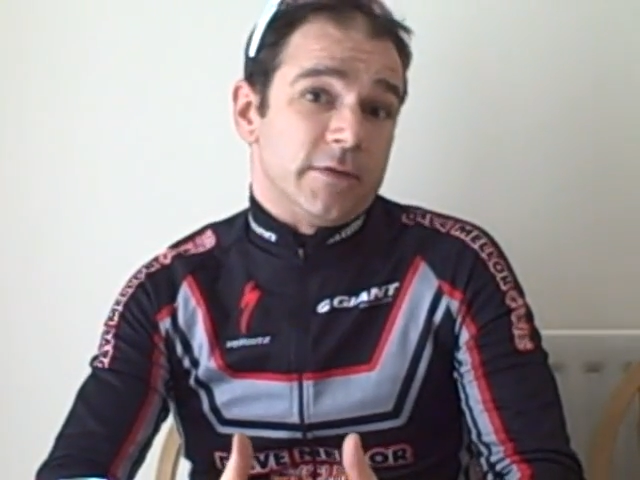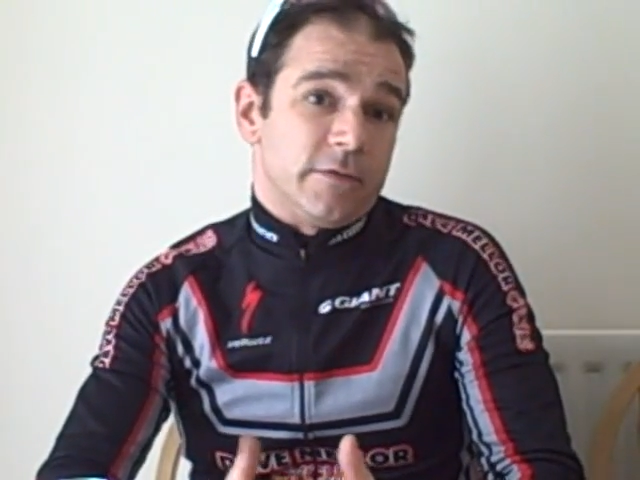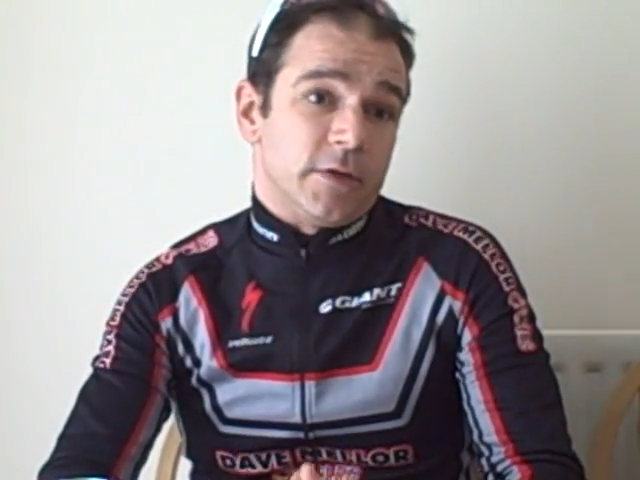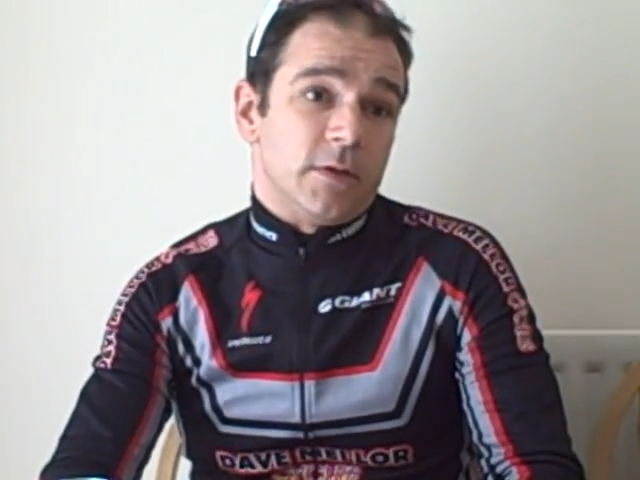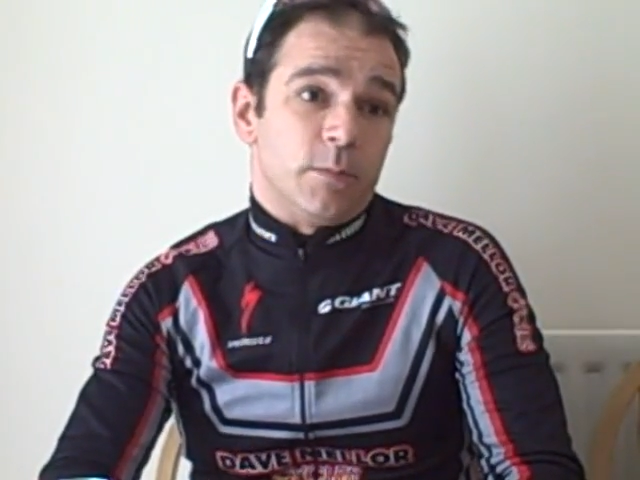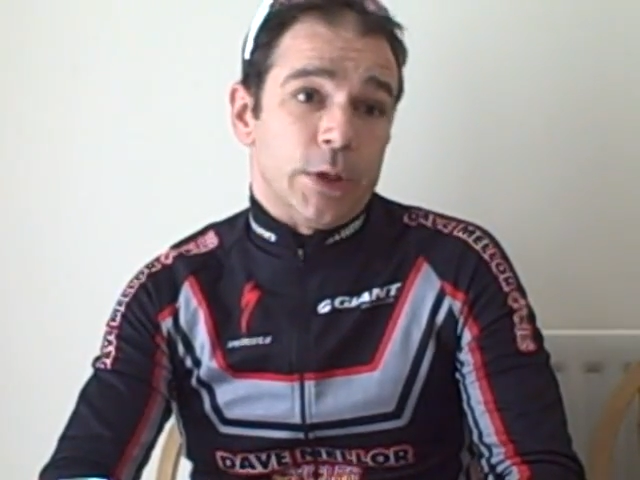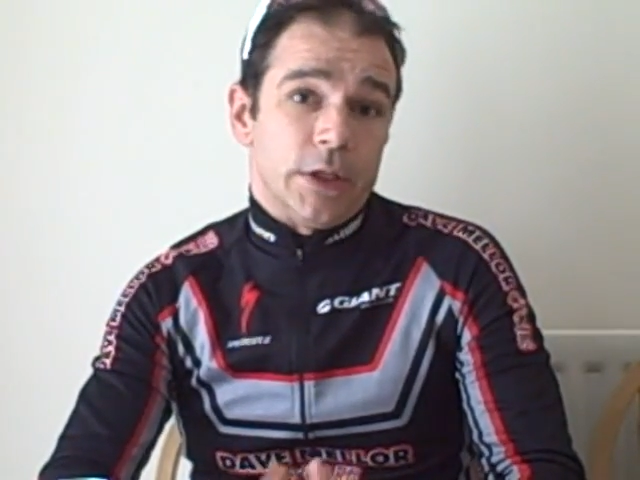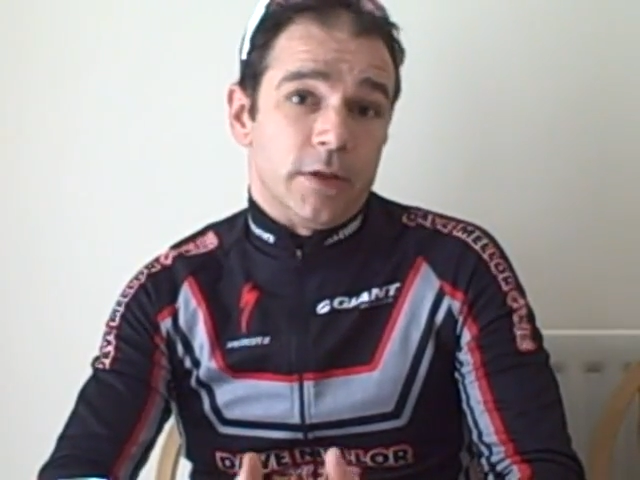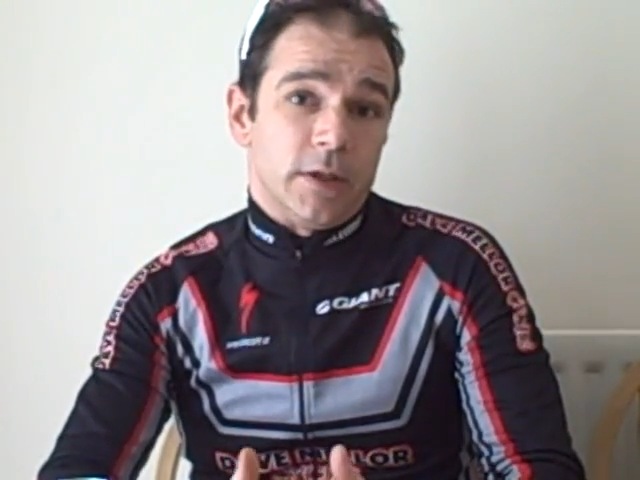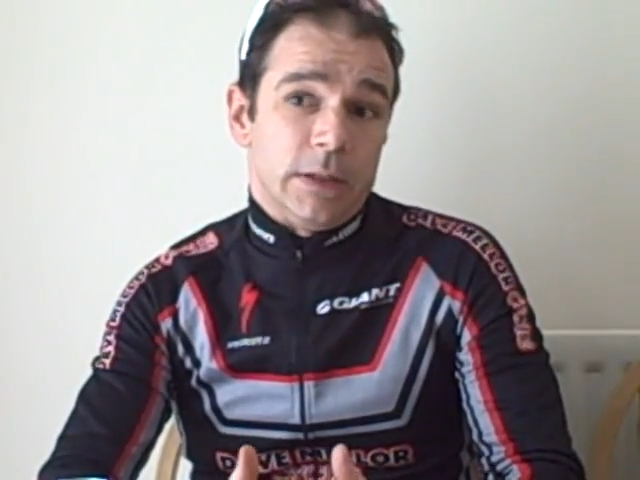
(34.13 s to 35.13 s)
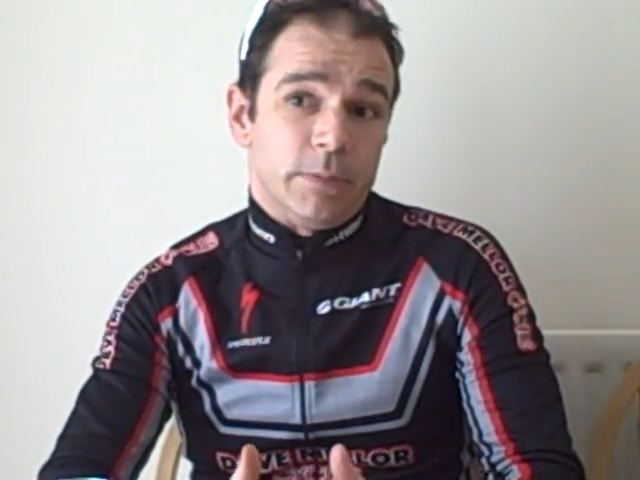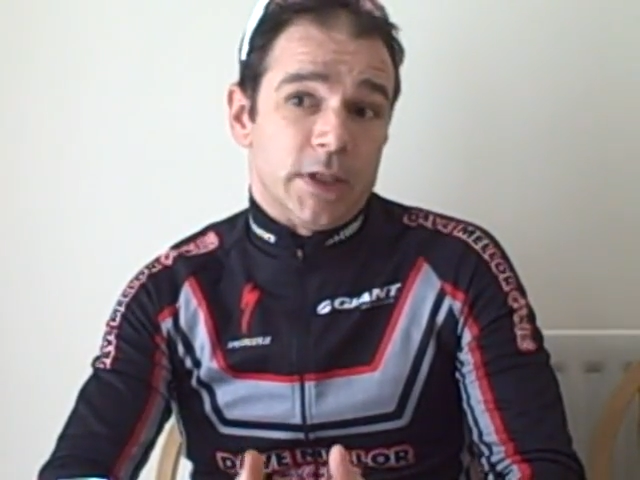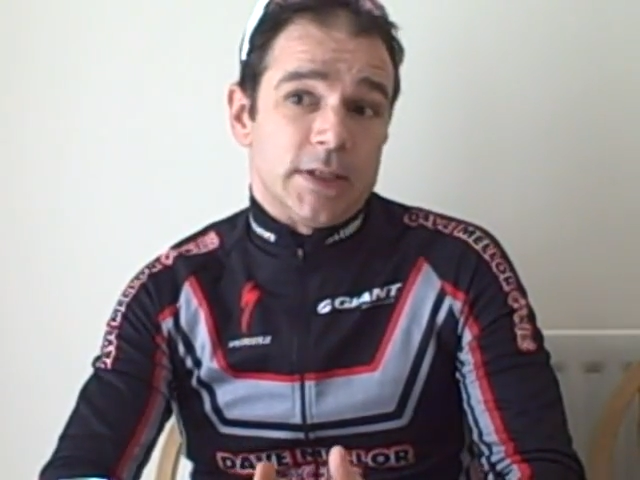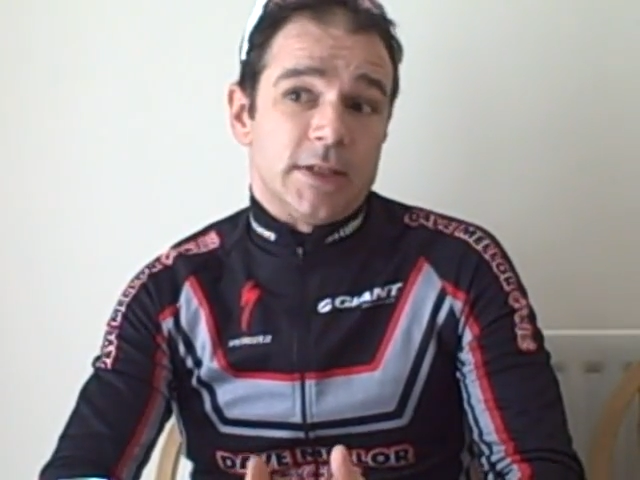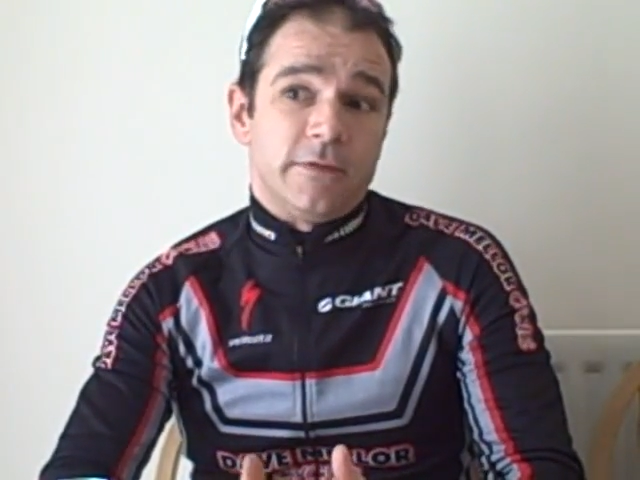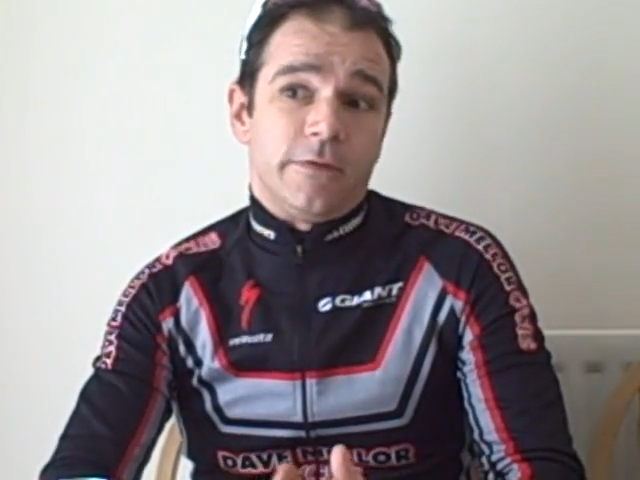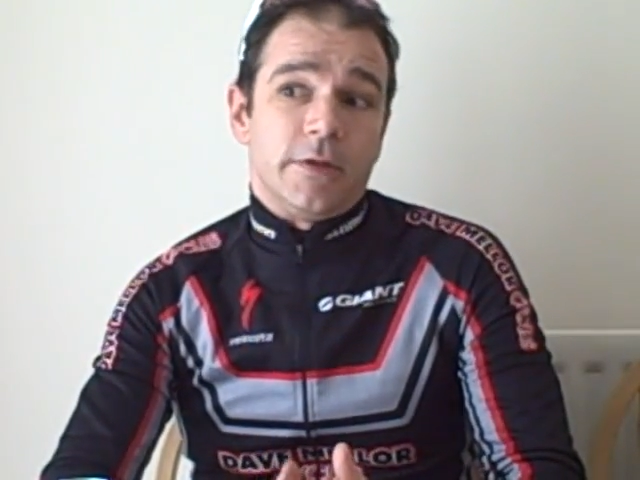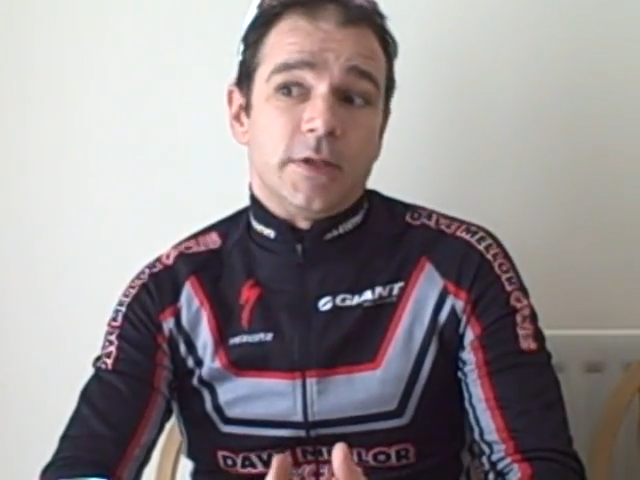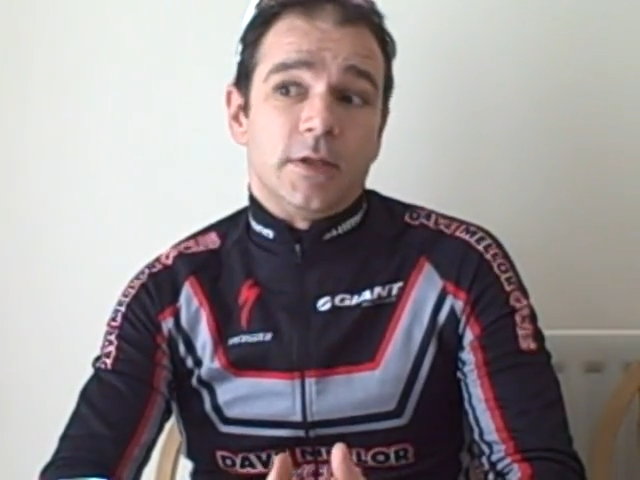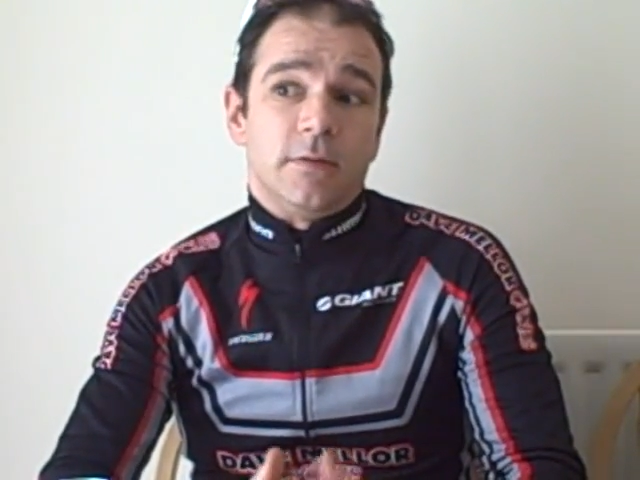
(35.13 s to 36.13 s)
different, but the biggest
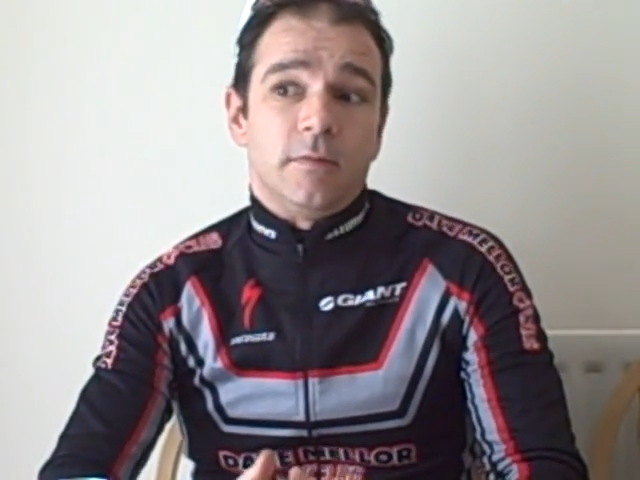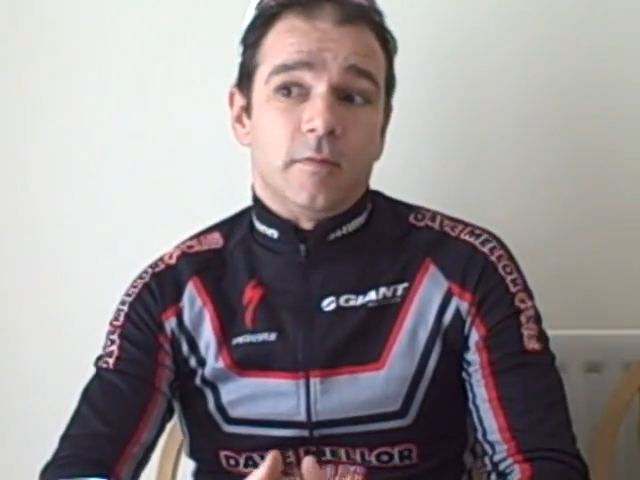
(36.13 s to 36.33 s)
difference in